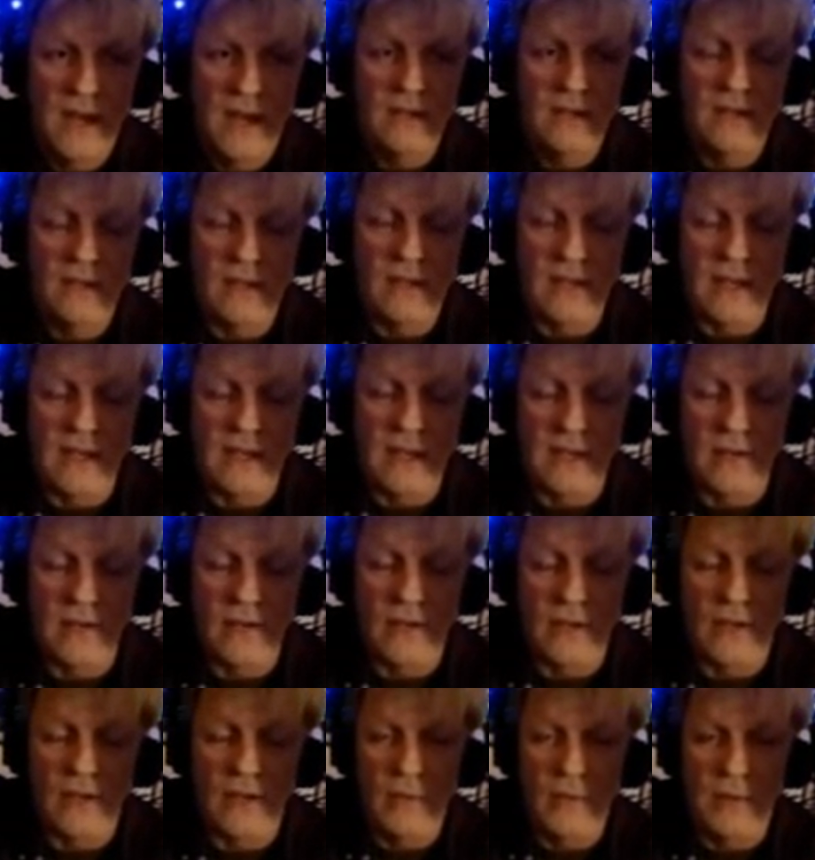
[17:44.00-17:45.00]
to kind of
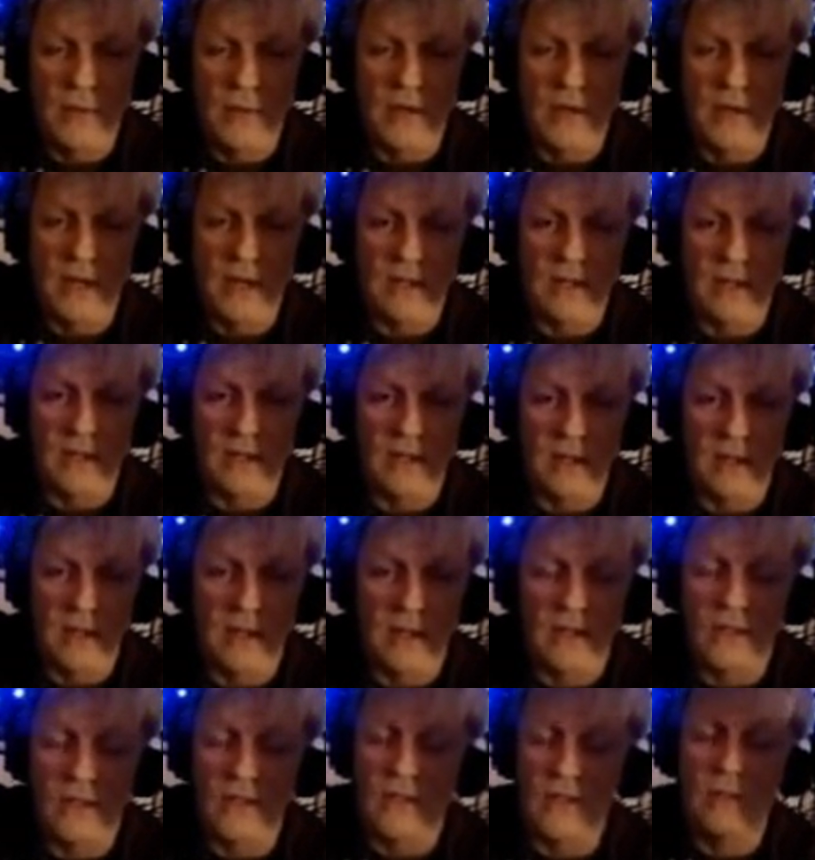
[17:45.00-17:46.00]
recuperate.
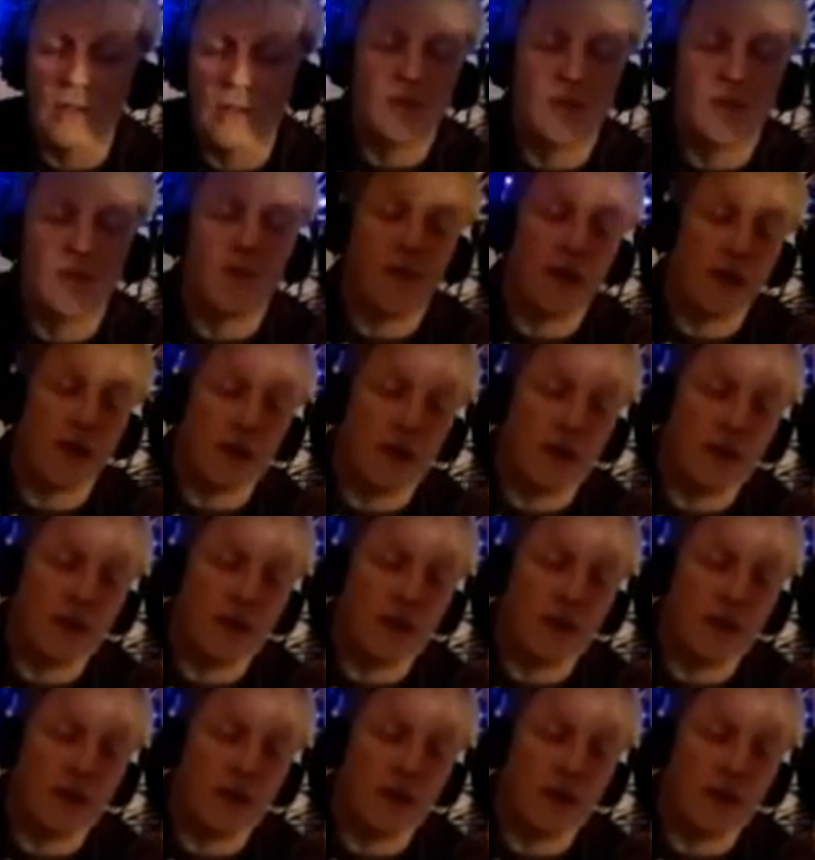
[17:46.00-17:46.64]
And she was very